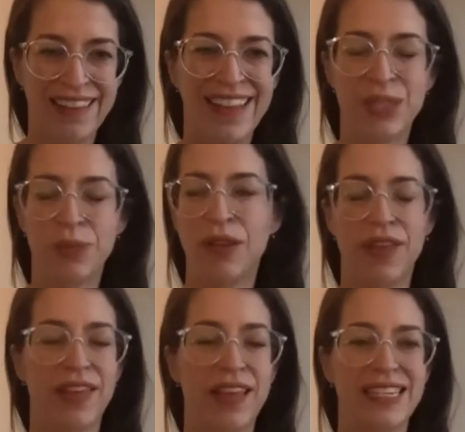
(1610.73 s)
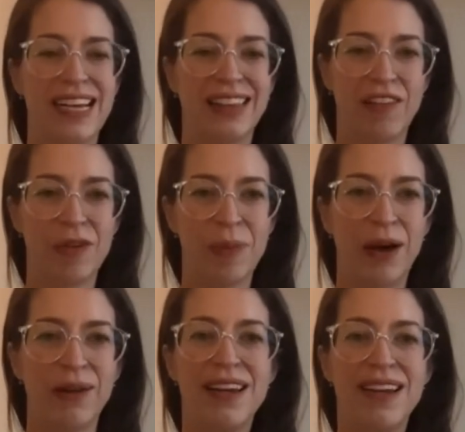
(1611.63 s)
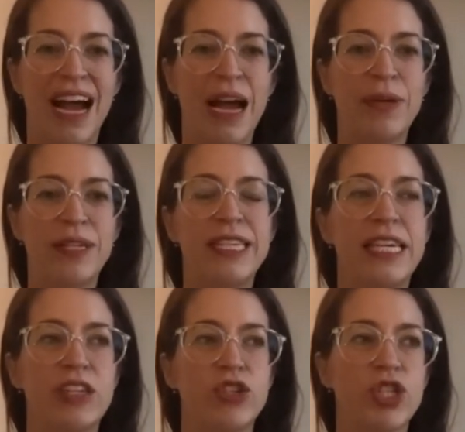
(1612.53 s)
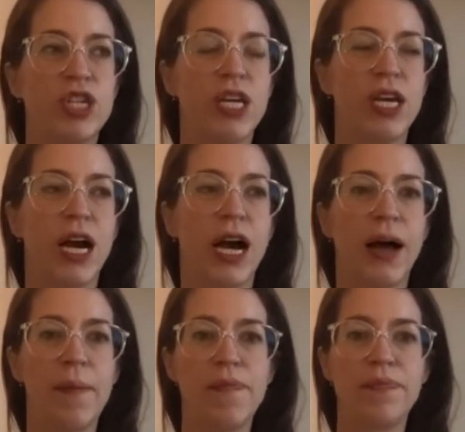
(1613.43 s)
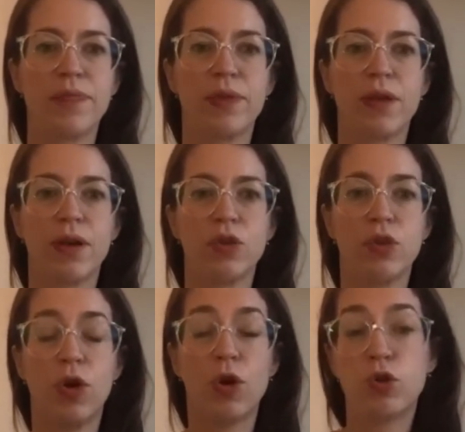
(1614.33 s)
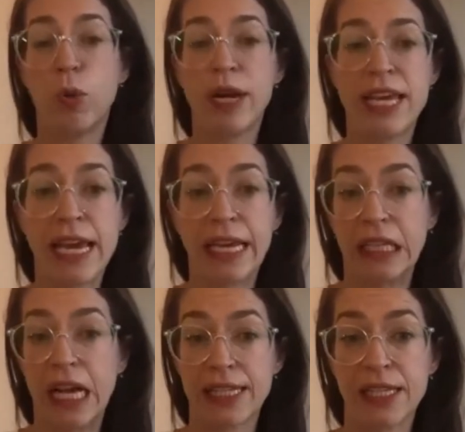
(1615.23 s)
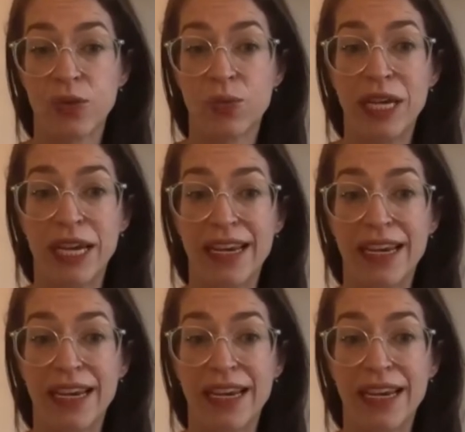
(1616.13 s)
And that's one of the things I love about, I would teach 28 classes a week.